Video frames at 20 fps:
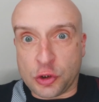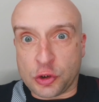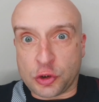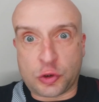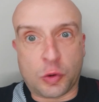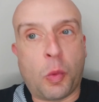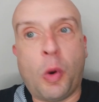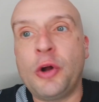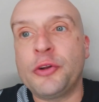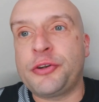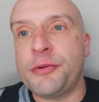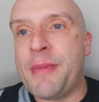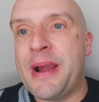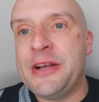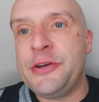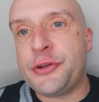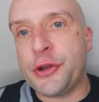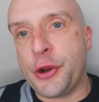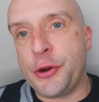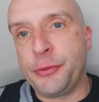So what do
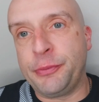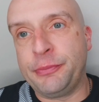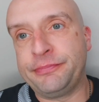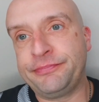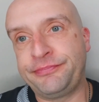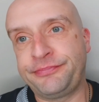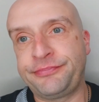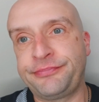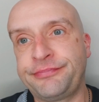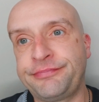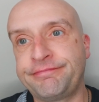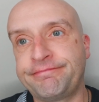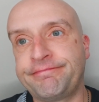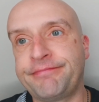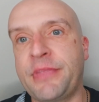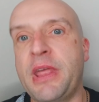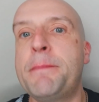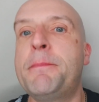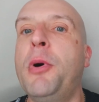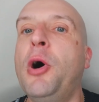men do?
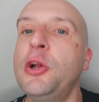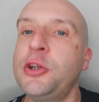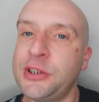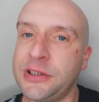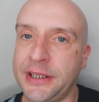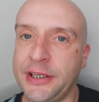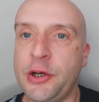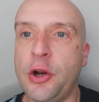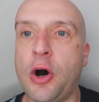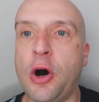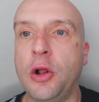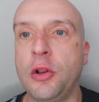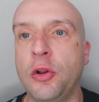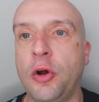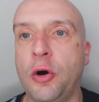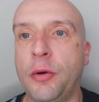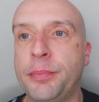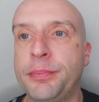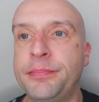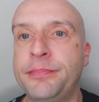They bottle it all
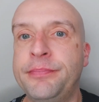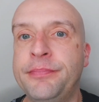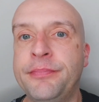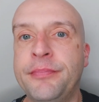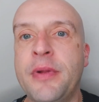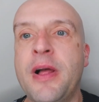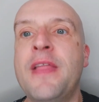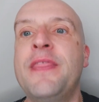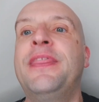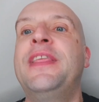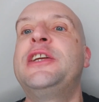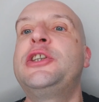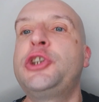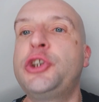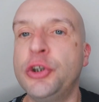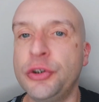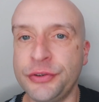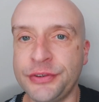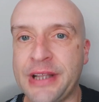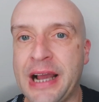up. They
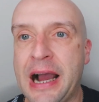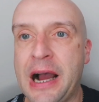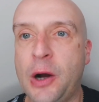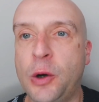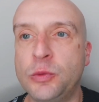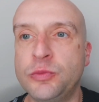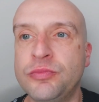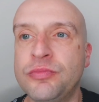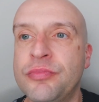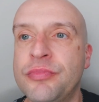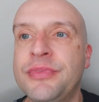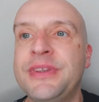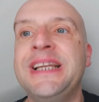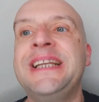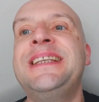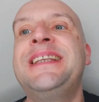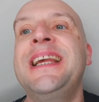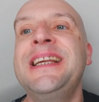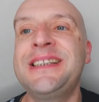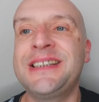shut down, they
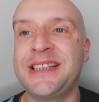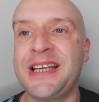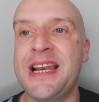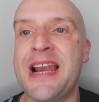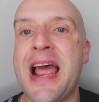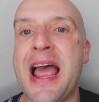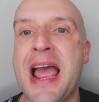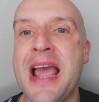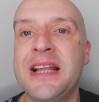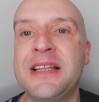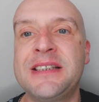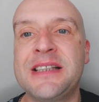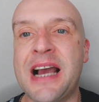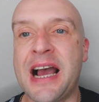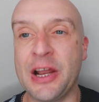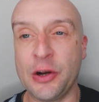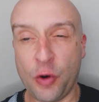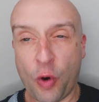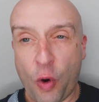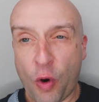disconnect,
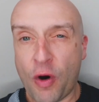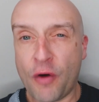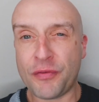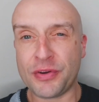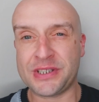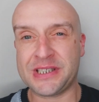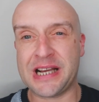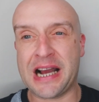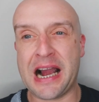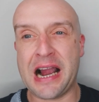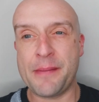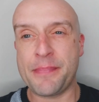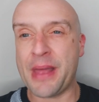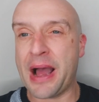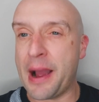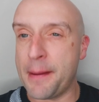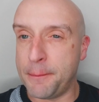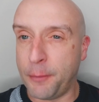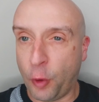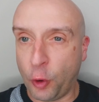and over time
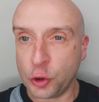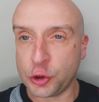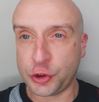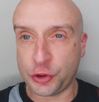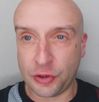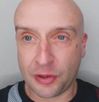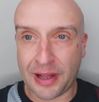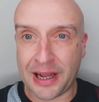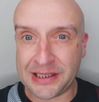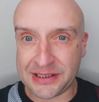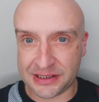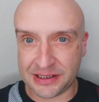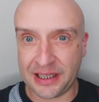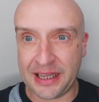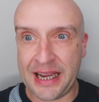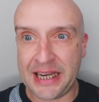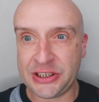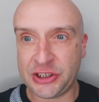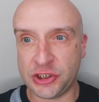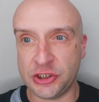that emotional
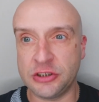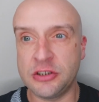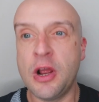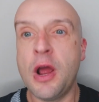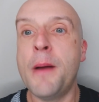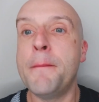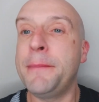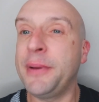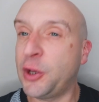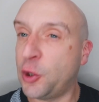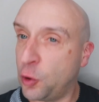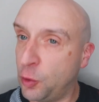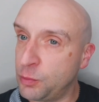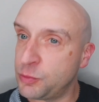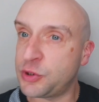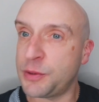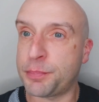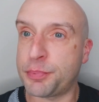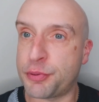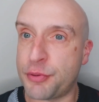isolation
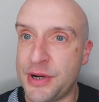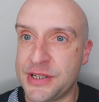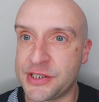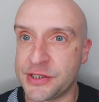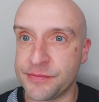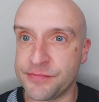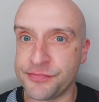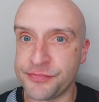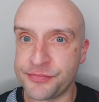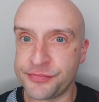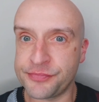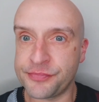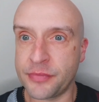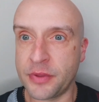becomes a prison.